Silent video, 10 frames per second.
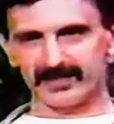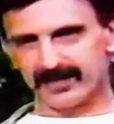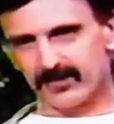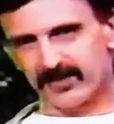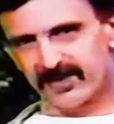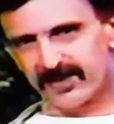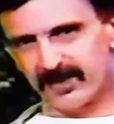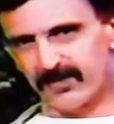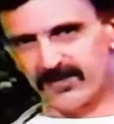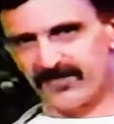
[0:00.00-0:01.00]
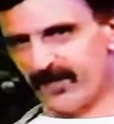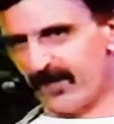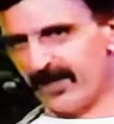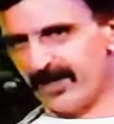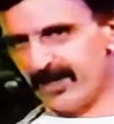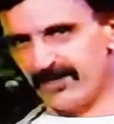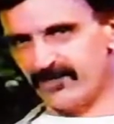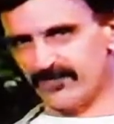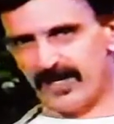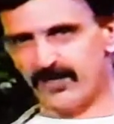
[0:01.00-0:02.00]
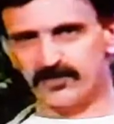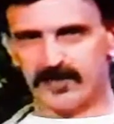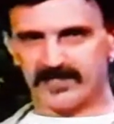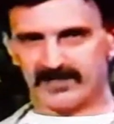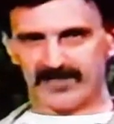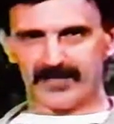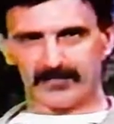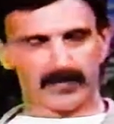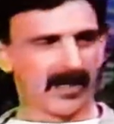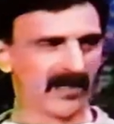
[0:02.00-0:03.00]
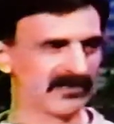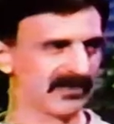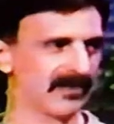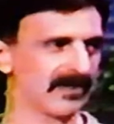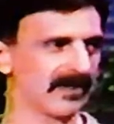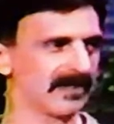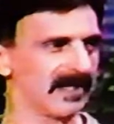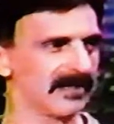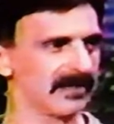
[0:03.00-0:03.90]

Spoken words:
it was a very strange piece of anthropology going on down there.